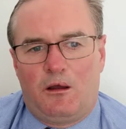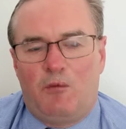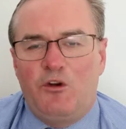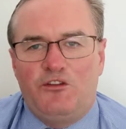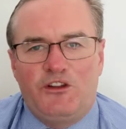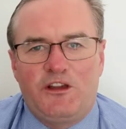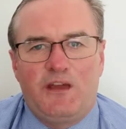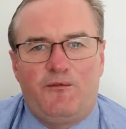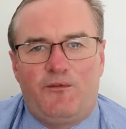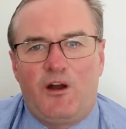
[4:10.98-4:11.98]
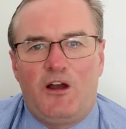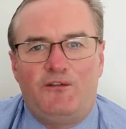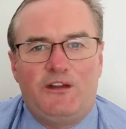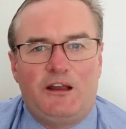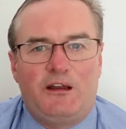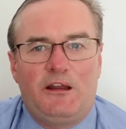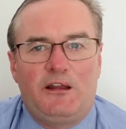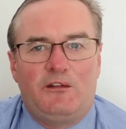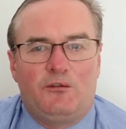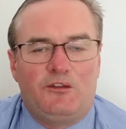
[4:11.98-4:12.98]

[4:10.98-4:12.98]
I want to just give 5 techniques or